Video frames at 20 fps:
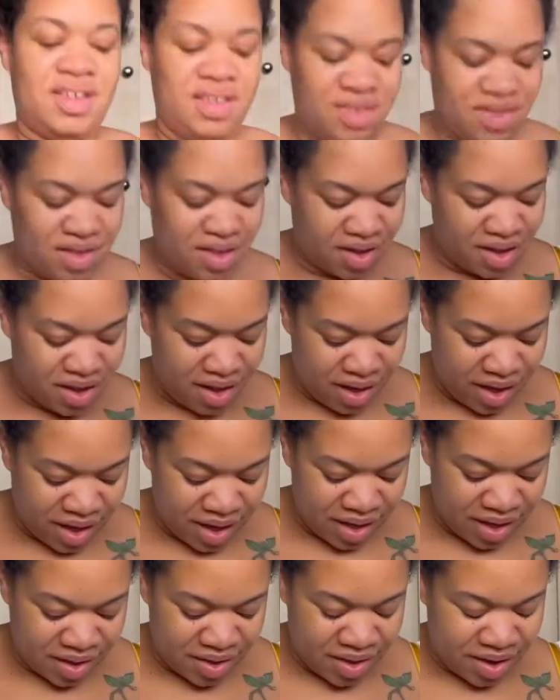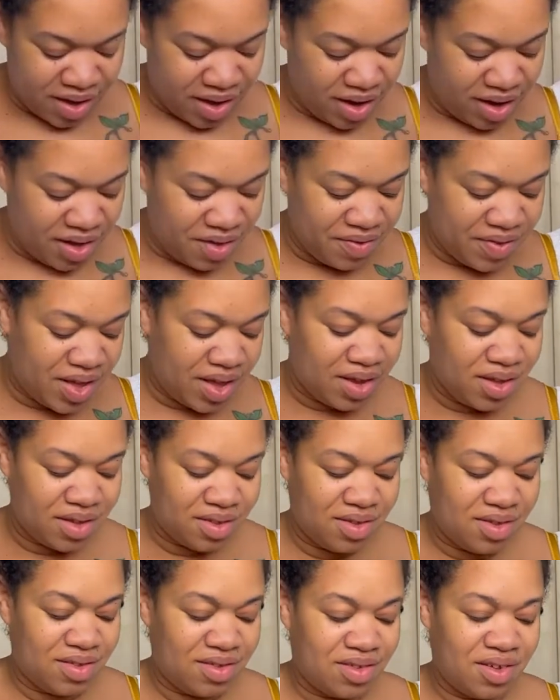see, I love it because
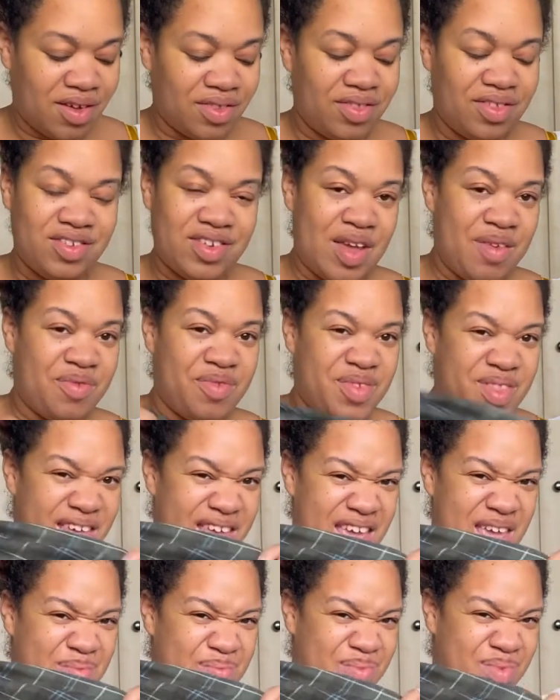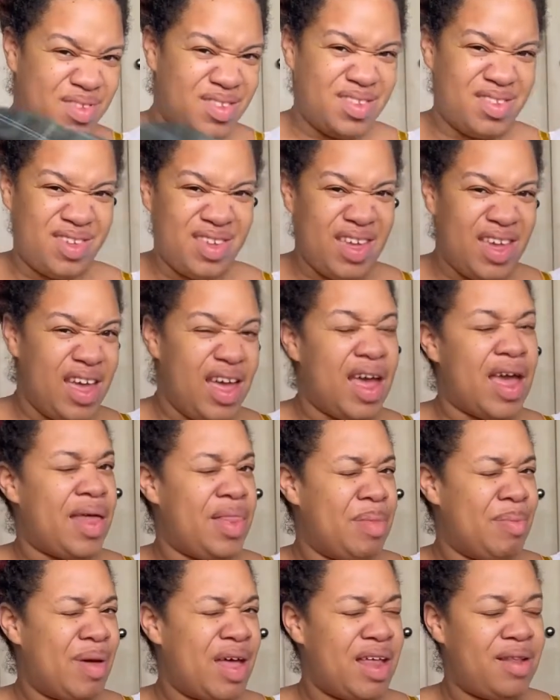it's got the shape for the hips and
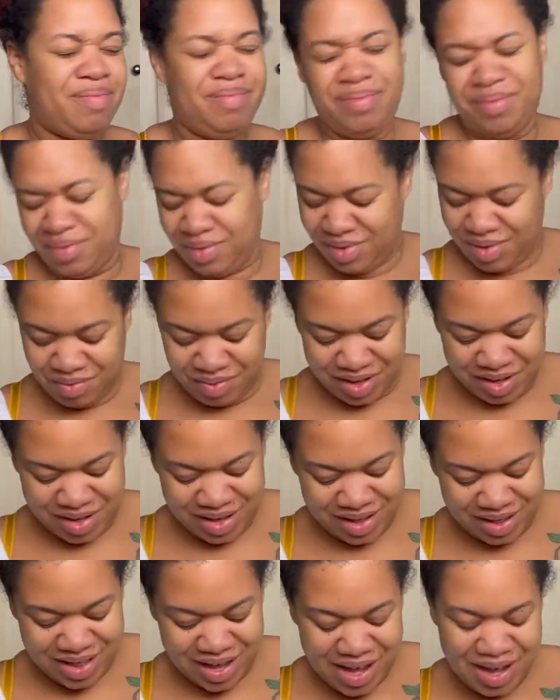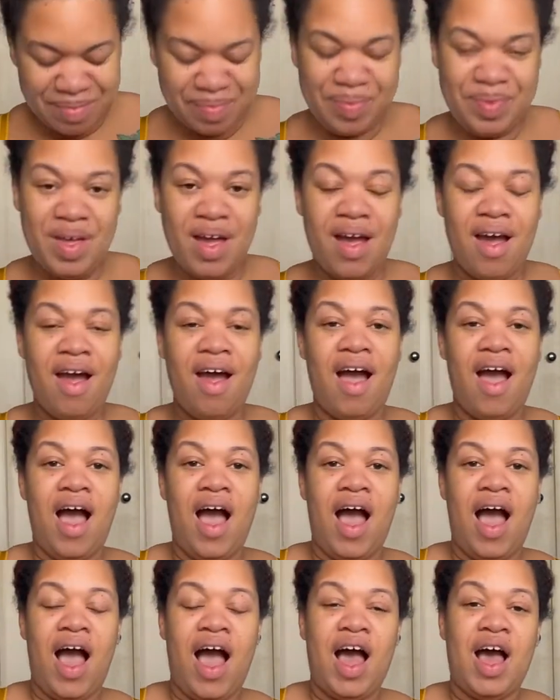butt. You really need that.
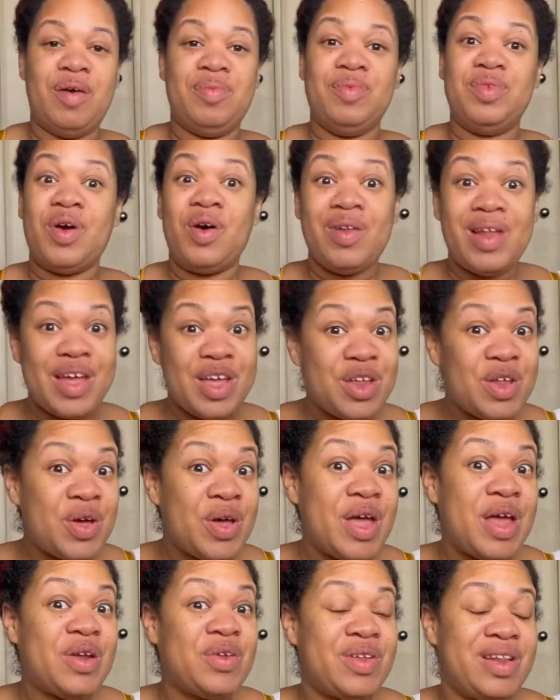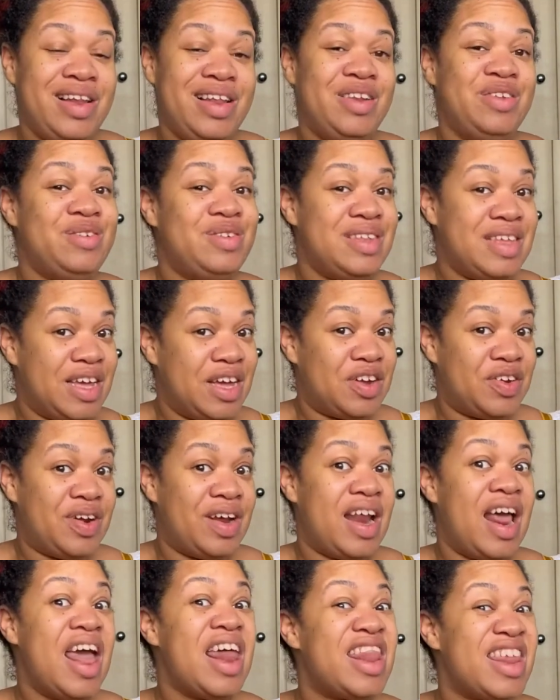So I'll let you in on a little secret.
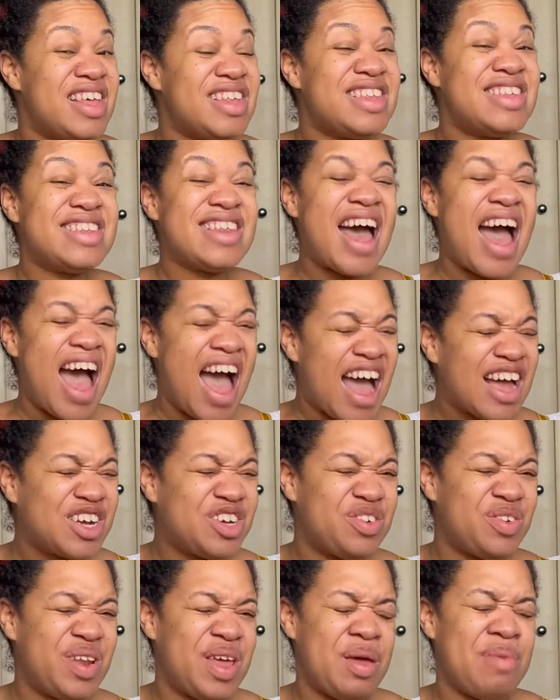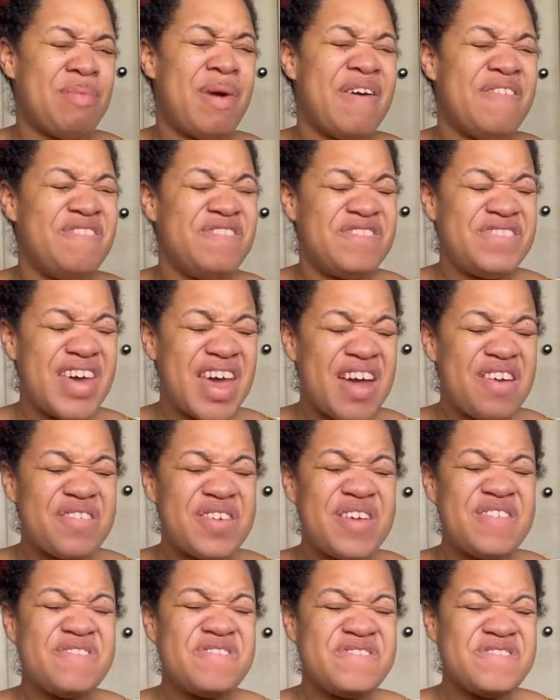This is actually my
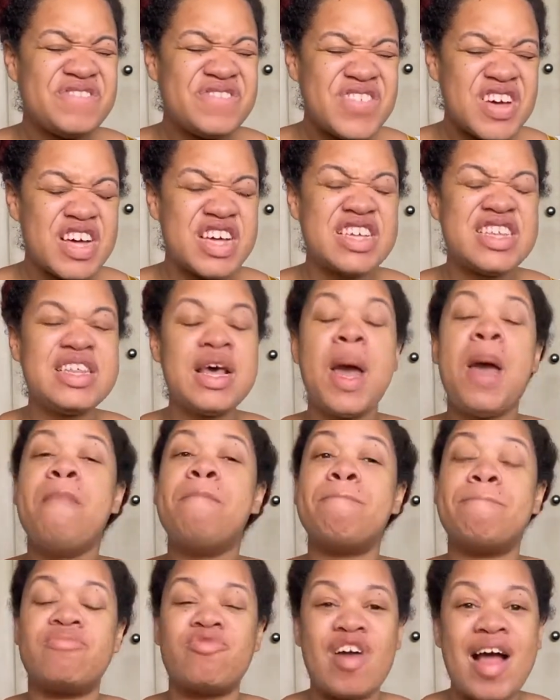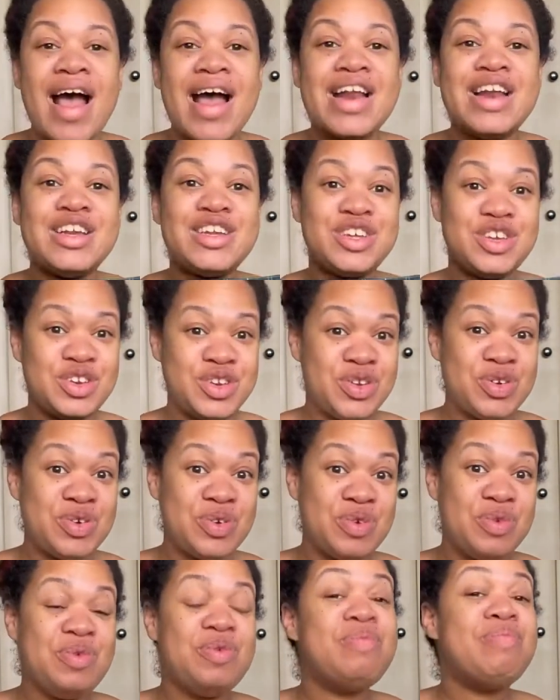very first brand
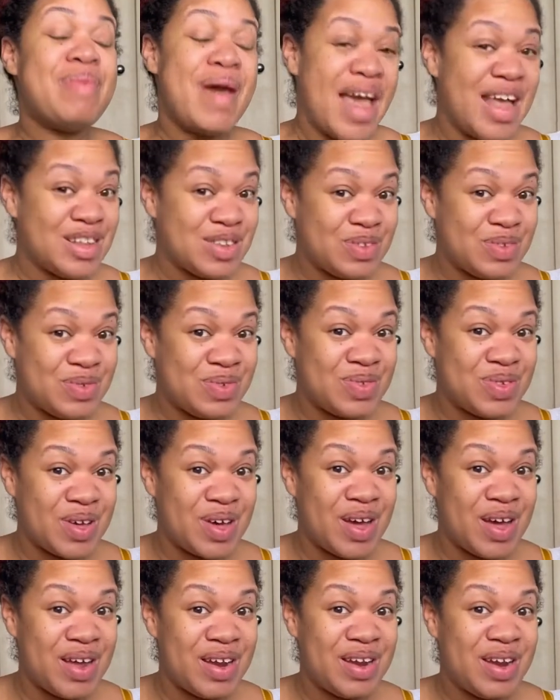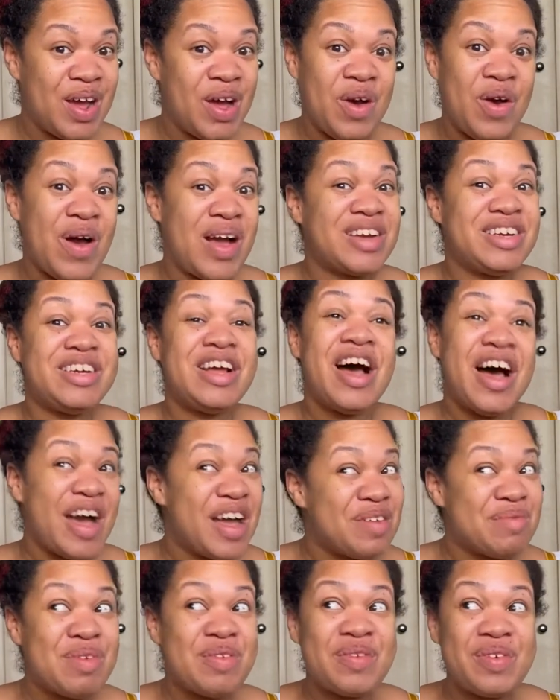new pencil skirt, actually
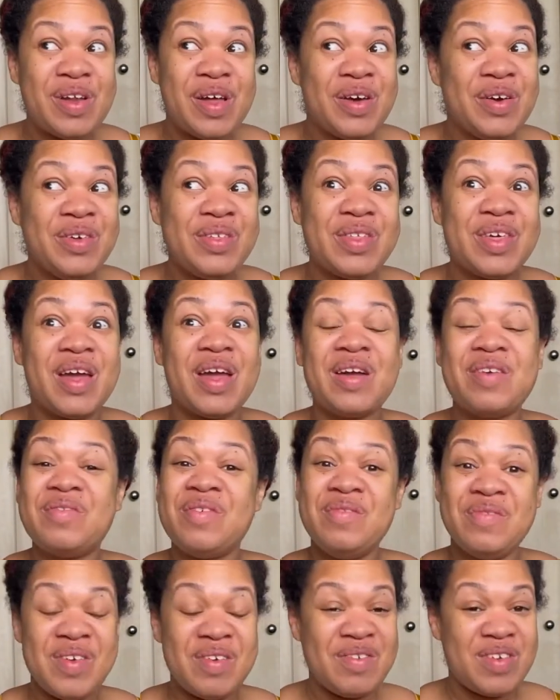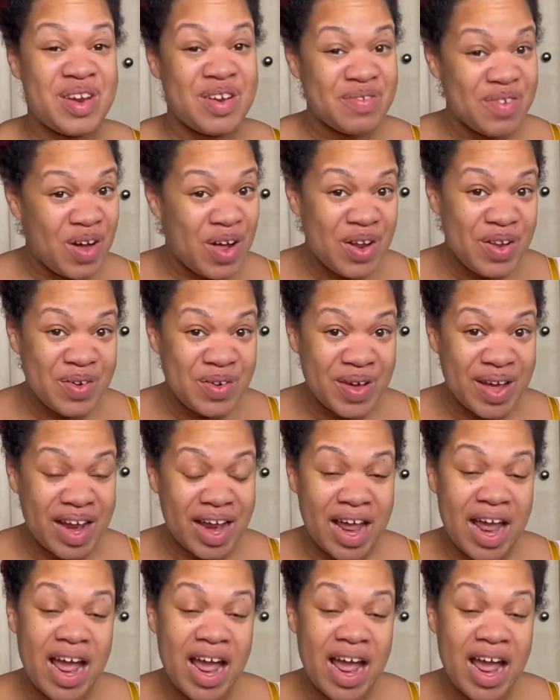item of clothing from Vivien of Holloway.